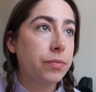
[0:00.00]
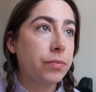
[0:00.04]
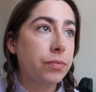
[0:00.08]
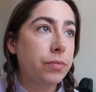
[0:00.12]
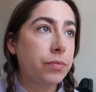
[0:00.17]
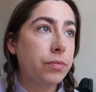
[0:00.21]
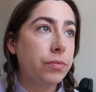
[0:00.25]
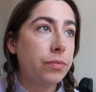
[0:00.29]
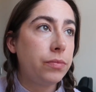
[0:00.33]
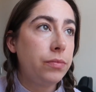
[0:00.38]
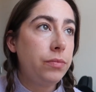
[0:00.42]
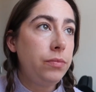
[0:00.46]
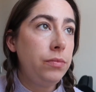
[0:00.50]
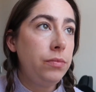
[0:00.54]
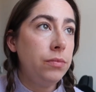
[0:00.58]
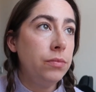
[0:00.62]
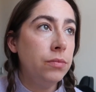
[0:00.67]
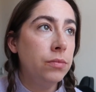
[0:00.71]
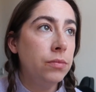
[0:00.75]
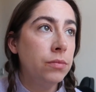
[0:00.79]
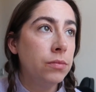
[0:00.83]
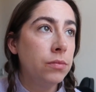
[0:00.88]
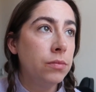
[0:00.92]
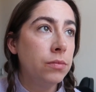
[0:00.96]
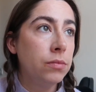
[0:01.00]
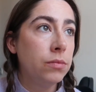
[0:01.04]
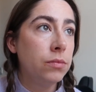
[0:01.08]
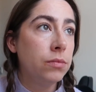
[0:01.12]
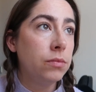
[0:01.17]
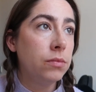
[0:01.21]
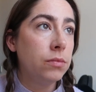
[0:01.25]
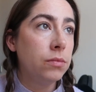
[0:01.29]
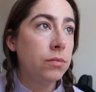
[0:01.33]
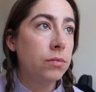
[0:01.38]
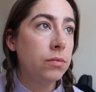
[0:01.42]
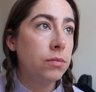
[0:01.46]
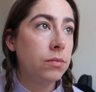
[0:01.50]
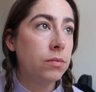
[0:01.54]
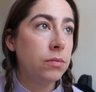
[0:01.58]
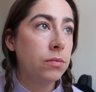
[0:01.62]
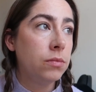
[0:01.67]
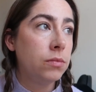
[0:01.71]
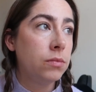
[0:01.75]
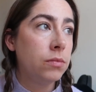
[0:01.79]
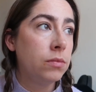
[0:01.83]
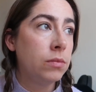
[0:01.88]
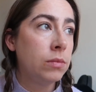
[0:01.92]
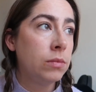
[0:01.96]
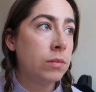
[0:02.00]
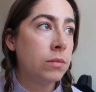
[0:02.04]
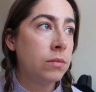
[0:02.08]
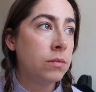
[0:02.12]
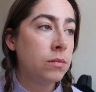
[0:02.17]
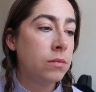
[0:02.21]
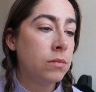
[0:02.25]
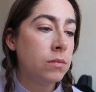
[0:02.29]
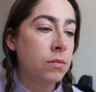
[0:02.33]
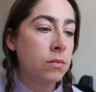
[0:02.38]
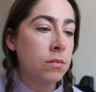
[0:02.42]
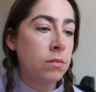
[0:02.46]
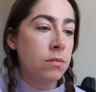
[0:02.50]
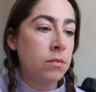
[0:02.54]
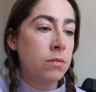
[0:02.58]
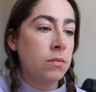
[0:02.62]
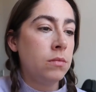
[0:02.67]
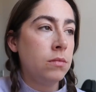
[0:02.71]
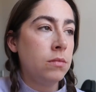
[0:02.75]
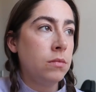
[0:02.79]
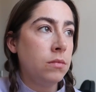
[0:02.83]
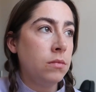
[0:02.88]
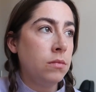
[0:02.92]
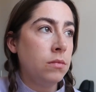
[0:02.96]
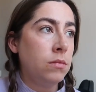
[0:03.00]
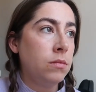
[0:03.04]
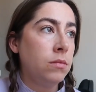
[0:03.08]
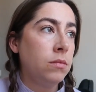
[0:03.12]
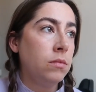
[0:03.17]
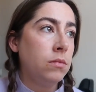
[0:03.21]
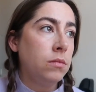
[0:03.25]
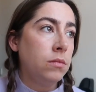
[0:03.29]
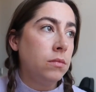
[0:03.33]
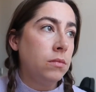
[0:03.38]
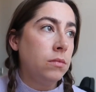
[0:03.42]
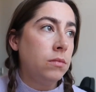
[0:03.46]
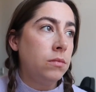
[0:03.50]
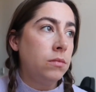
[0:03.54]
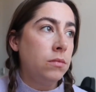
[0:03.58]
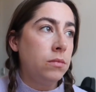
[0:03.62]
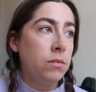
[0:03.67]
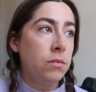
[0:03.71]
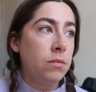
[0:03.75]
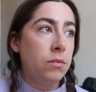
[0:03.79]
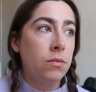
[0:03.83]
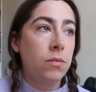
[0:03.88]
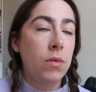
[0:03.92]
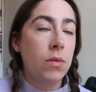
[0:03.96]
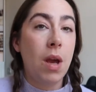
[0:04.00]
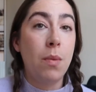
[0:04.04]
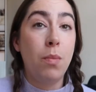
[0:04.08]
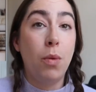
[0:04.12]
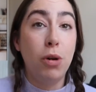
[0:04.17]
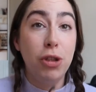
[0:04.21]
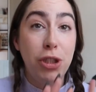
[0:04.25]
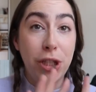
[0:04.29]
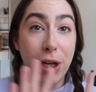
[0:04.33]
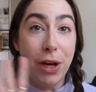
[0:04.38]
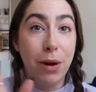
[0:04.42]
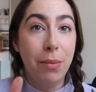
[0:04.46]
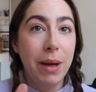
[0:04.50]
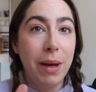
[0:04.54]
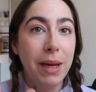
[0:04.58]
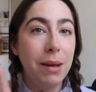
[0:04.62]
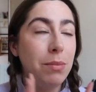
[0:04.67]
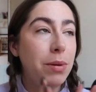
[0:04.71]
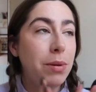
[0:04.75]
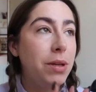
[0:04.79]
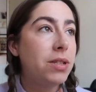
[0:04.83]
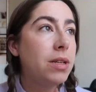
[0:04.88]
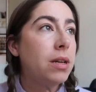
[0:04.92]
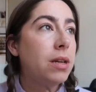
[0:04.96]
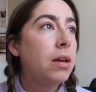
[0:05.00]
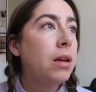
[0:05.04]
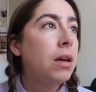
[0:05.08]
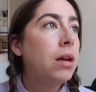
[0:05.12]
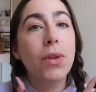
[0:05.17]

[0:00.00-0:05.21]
I'm going to say that this one is my favourite book of twenty twenty-one. So this is Missus March by Virginia Feito.